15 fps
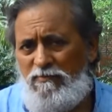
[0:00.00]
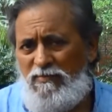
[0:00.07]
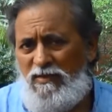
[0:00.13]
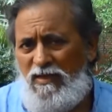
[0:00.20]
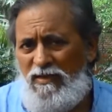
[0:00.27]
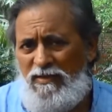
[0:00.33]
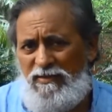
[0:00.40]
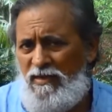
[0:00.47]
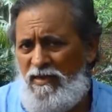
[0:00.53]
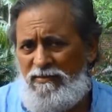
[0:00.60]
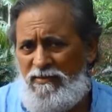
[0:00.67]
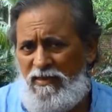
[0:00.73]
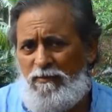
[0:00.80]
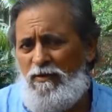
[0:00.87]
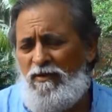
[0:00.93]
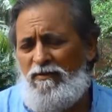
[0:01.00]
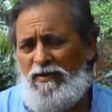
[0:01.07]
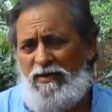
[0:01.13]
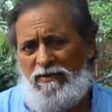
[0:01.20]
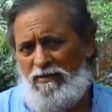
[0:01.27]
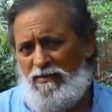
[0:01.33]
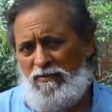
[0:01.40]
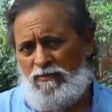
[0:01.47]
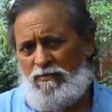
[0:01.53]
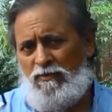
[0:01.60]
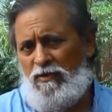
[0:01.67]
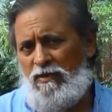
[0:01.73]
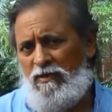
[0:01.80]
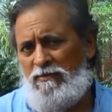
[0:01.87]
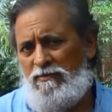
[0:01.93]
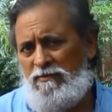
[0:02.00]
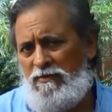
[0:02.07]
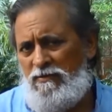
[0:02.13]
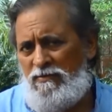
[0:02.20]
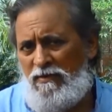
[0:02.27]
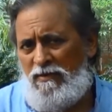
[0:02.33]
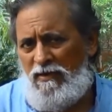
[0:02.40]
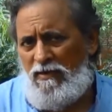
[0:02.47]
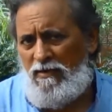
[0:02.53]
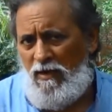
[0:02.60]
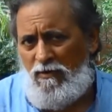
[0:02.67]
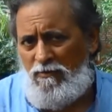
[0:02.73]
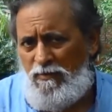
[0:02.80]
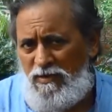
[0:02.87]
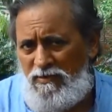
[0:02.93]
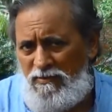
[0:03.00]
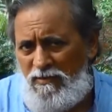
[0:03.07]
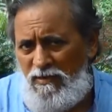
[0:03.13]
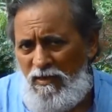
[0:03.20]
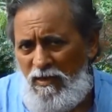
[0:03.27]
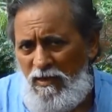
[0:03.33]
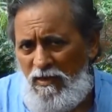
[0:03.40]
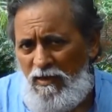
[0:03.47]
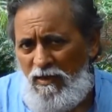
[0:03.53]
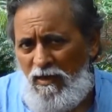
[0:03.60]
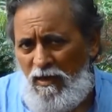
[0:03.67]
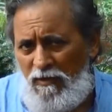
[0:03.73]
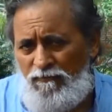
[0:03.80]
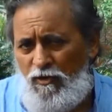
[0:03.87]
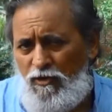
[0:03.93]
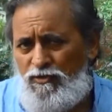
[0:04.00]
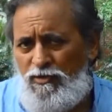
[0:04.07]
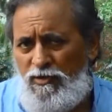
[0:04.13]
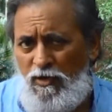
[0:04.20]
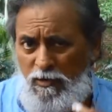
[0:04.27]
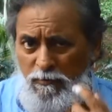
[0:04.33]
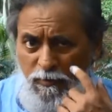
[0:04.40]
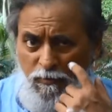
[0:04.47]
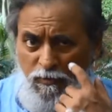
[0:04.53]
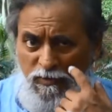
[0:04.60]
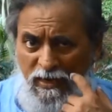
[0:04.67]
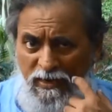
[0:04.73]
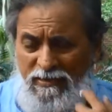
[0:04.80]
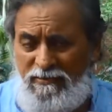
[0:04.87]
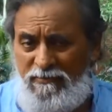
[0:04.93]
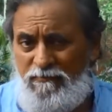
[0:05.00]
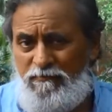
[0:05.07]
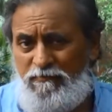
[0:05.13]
India had terrible rain recently, cloud burst. Unfortunately, a lot of people died. A